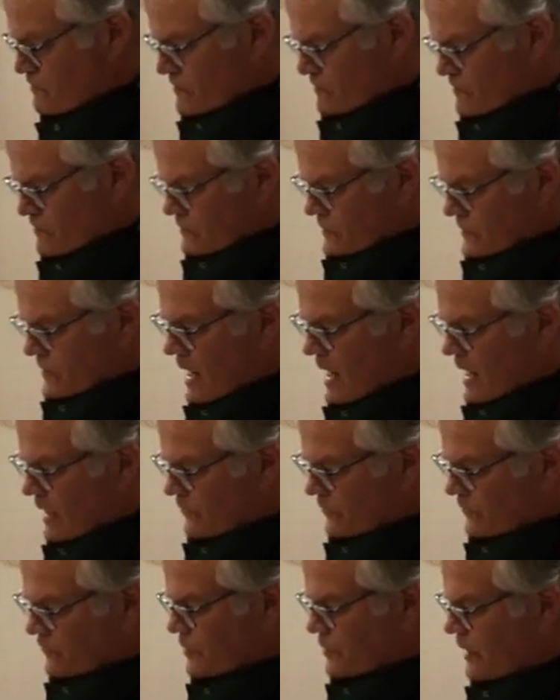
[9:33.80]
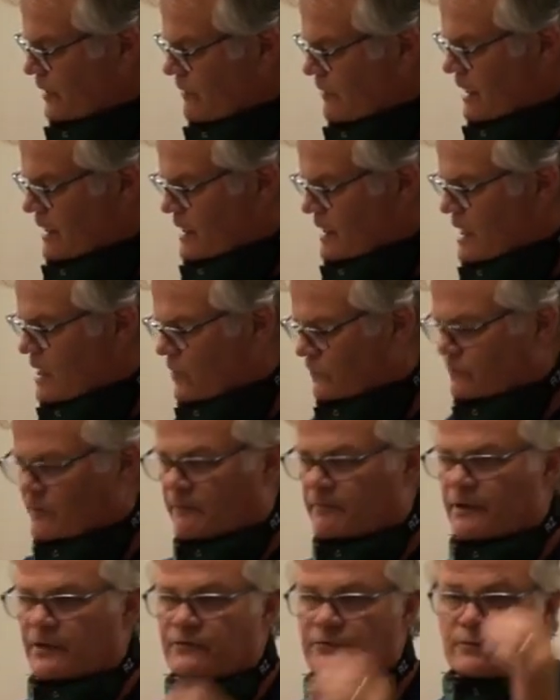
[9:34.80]
hottest trend right now. Is everybody's,
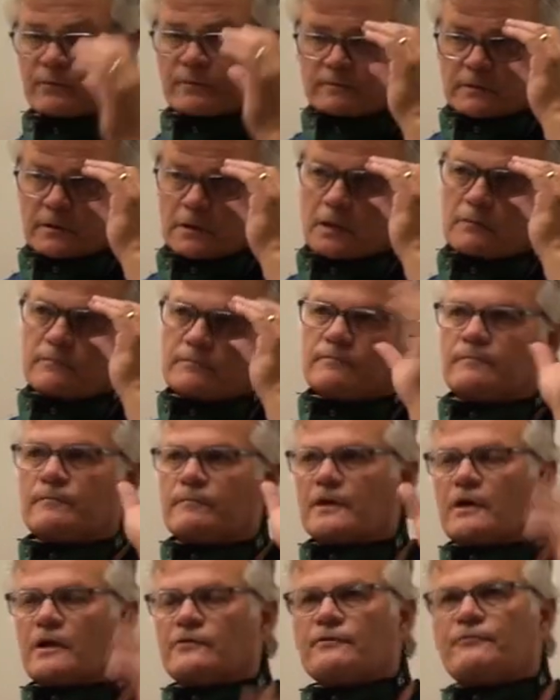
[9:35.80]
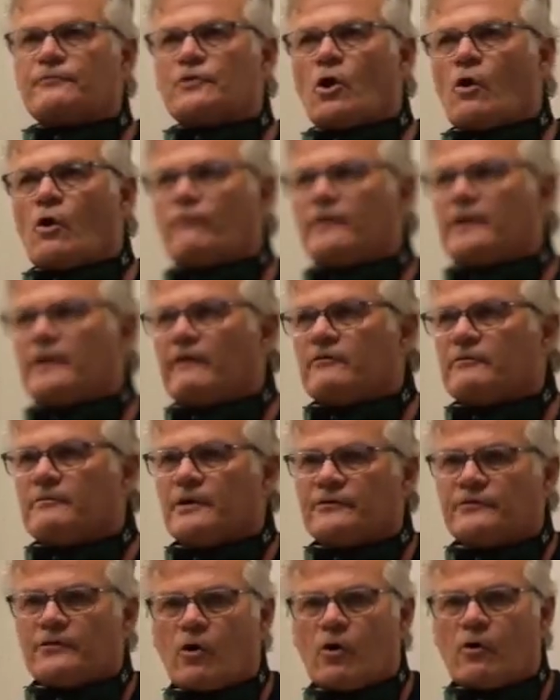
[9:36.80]
well, because of COVID, everybody's
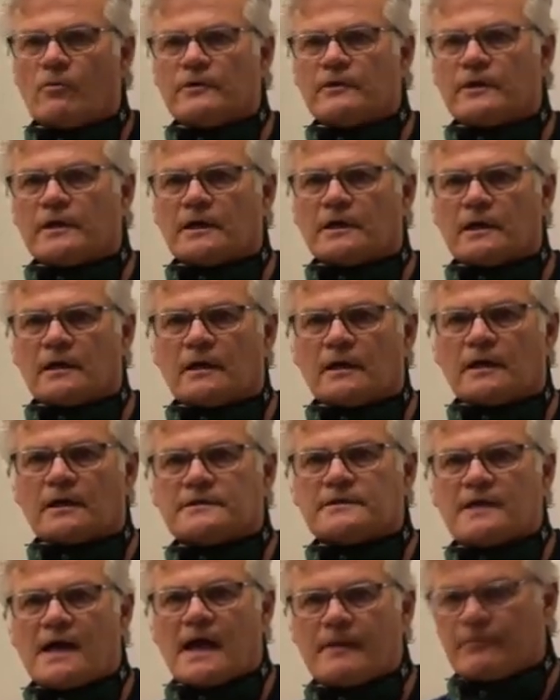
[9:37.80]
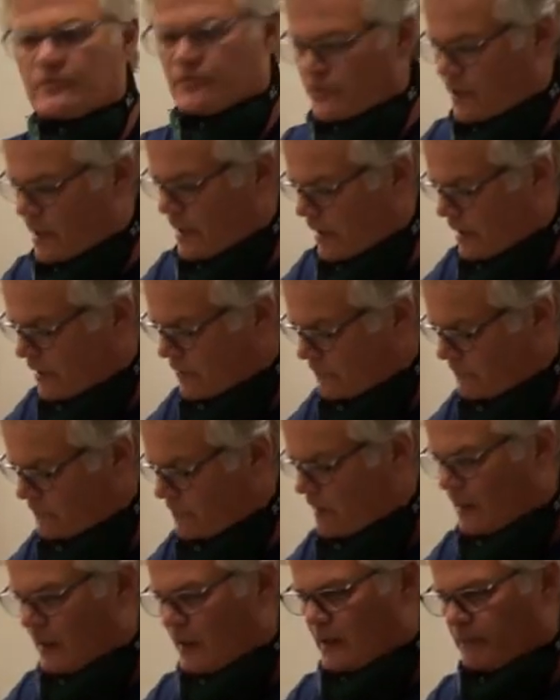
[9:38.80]
home and they got a lot of time on their hands.
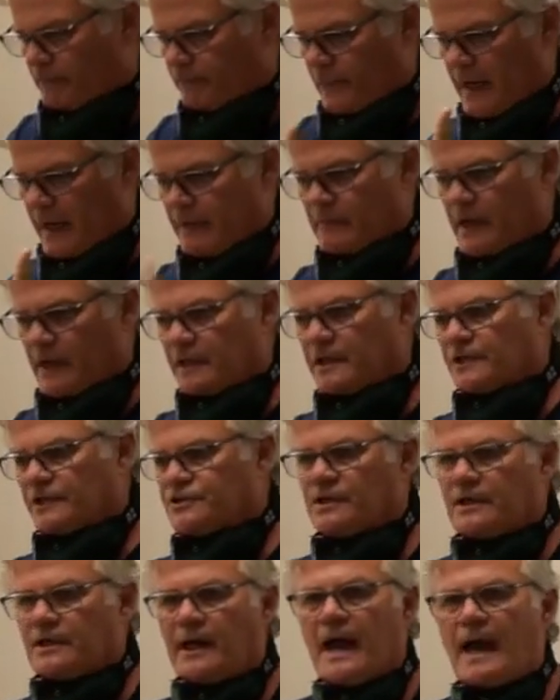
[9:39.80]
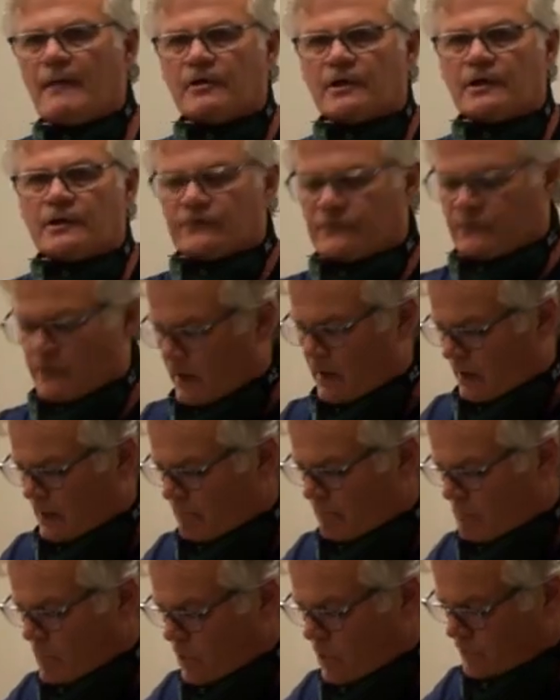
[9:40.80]
Paint my kitchen cabinets.
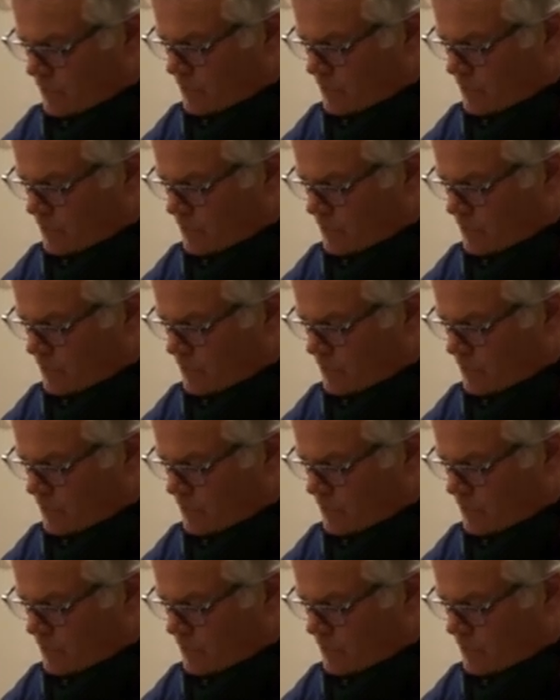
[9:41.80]
Most of them